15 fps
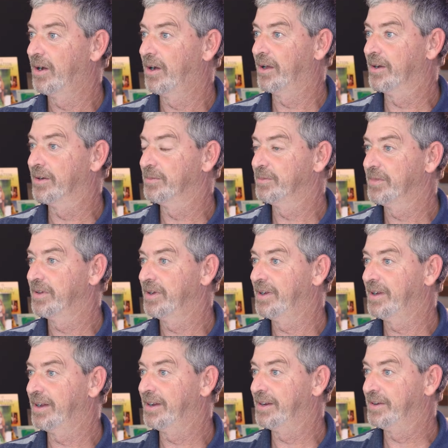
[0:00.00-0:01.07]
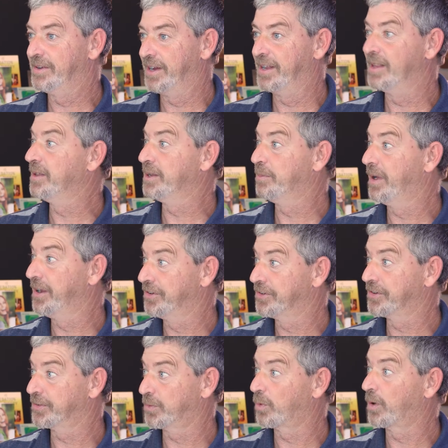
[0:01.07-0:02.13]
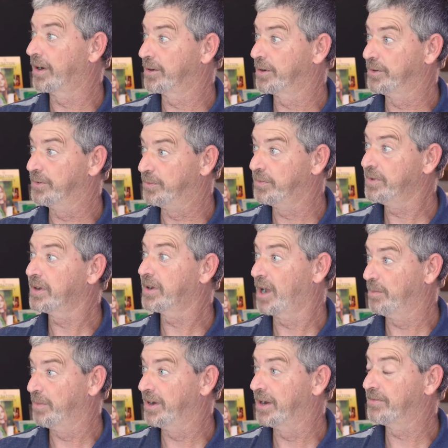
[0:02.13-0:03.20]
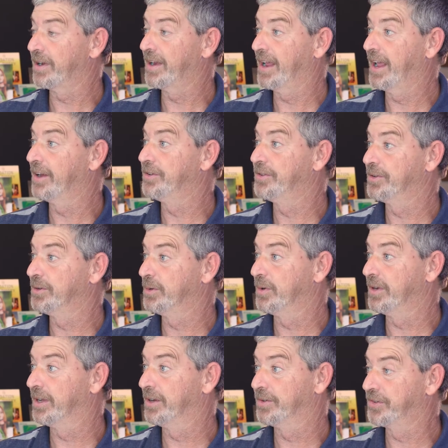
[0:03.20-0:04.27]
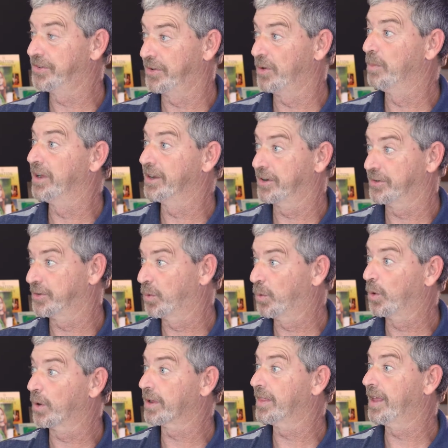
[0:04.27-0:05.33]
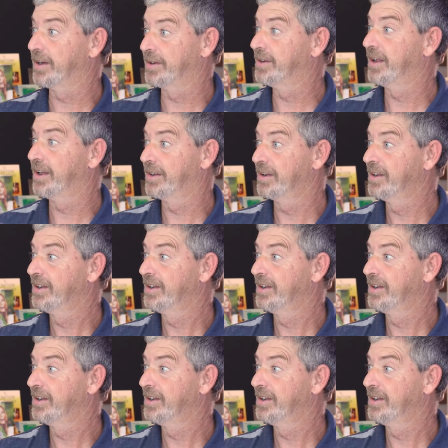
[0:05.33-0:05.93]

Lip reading: on a daily basis where I could come in if I had to and still make it to work that day.